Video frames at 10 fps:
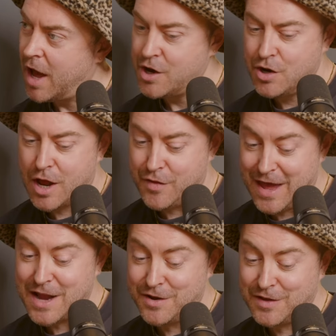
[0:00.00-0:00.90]
And at the
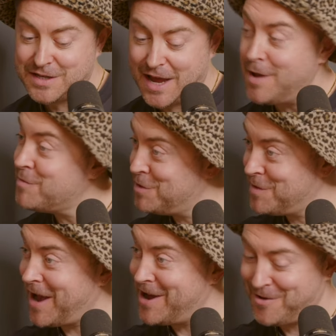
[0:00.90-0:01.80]
end of the tape, you were
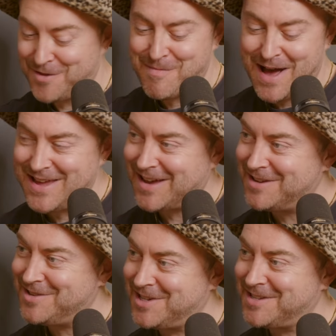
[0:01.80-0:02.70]
getting on the mic
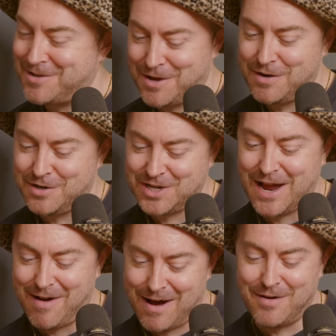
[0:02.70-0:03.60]
and doing a
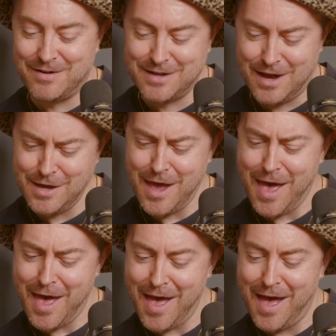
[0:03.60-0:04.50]
shout out. And I was like,
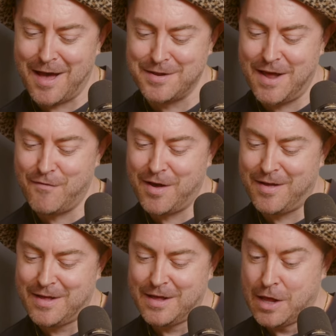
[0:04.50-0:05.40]
yeah, never
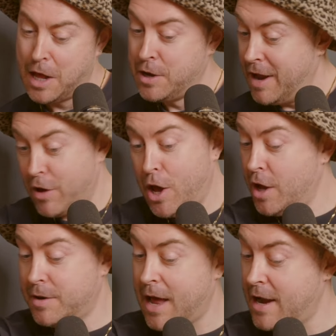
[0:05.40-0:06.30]

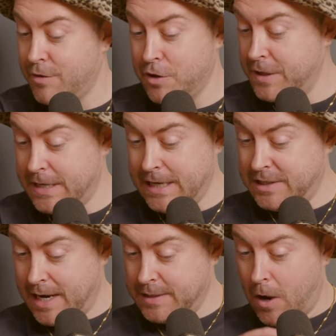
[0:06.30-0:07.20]
heard any of the other
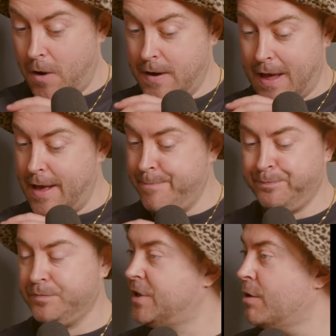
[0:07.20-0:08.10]
DJs on there
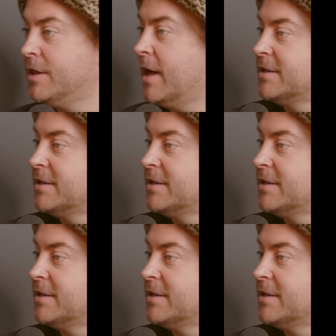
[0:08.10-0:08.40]
doing that